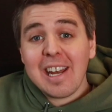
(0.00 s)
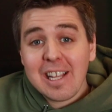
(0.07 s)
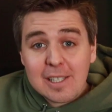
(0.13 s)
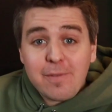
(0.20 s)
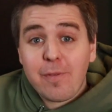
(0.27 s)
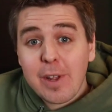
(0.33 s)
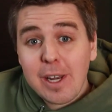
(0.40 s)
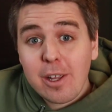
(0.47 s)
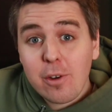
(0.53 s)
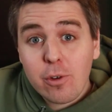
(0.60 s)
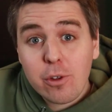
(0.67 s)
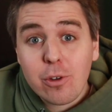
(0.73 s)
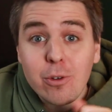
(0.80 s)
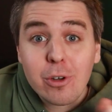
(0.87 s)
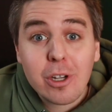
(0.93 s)
In this
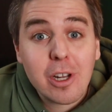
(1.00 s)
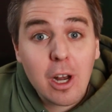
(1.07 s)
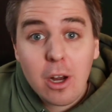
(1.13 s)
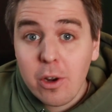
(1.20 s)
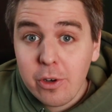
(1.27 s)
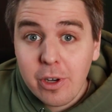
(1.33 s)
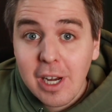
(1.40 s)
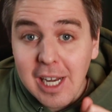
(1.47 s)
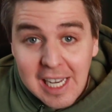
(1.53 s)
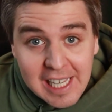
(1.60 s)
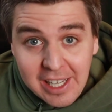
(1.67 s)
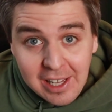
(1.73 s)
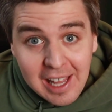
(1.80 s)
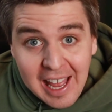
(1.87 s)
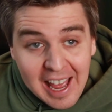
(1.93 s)
video, you're gonna learn a
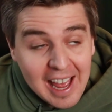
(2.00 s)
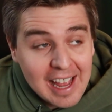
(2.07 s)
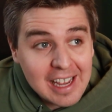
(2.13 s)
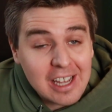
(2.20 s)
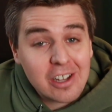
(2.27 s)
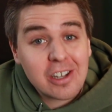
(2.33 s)
little hack